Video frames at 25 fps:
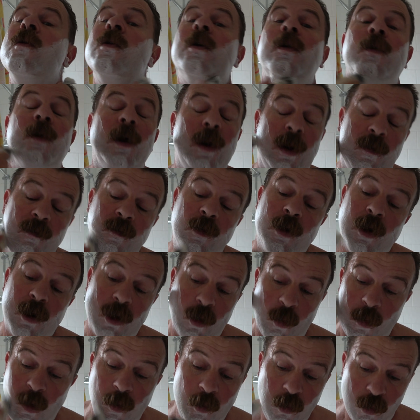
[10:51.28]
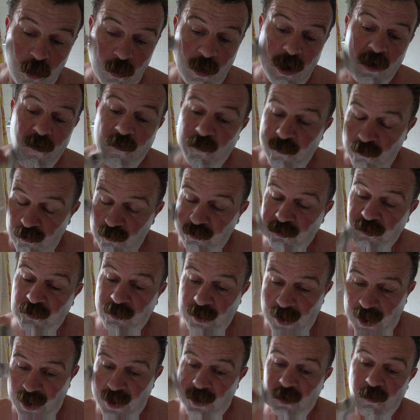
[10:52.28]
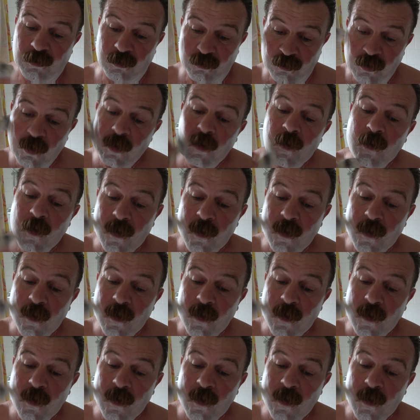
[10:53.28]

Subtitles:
You don't even go all the way through the scales.